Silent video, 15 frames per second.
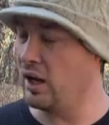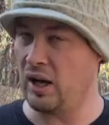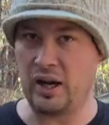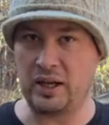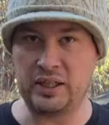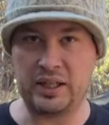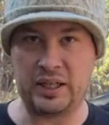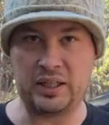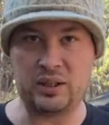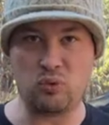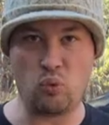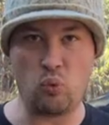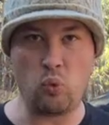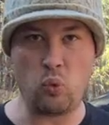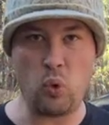I ate
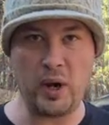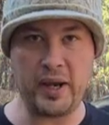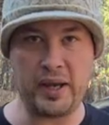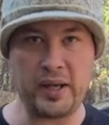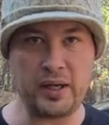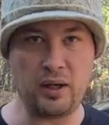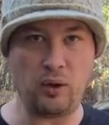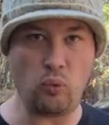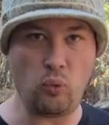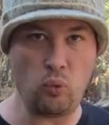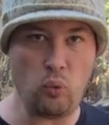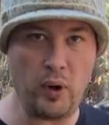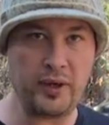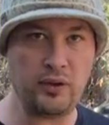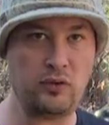
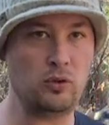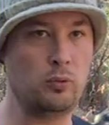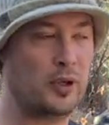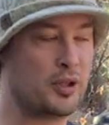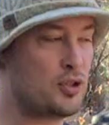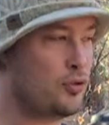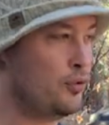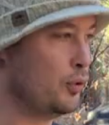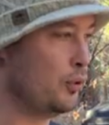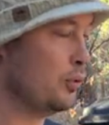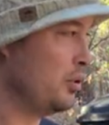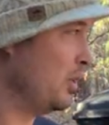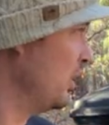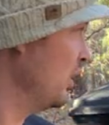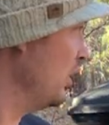way too much
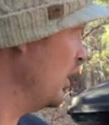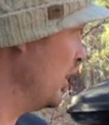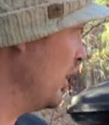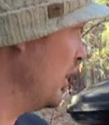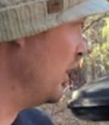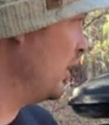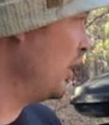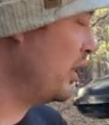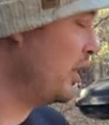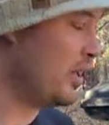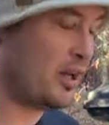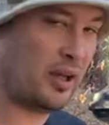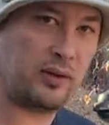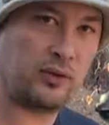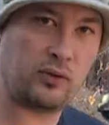food,
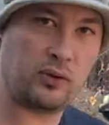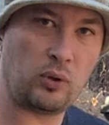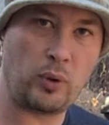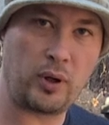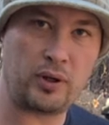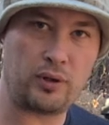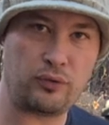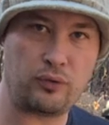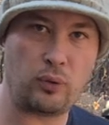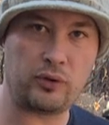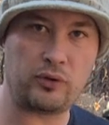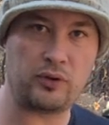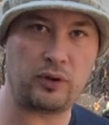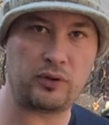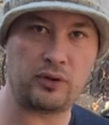and so we're gonna
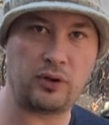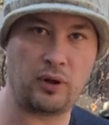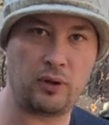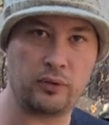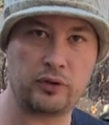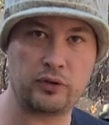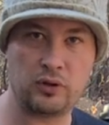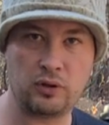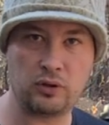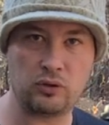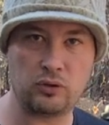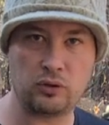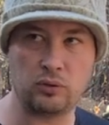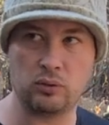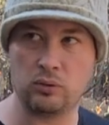force ourselves
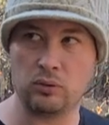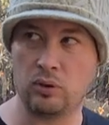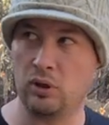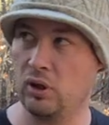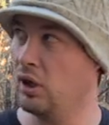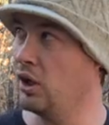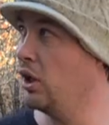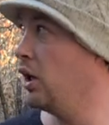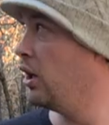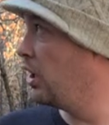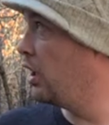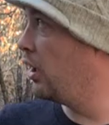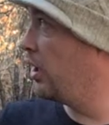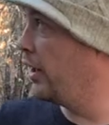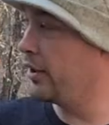to
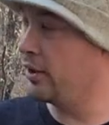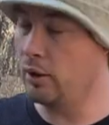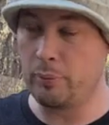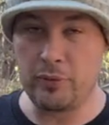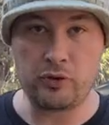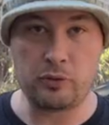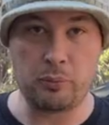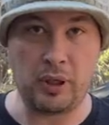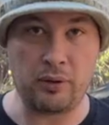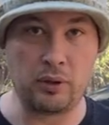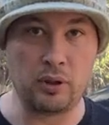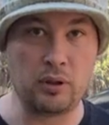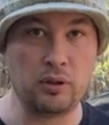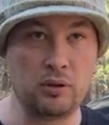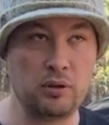hike up this mountain.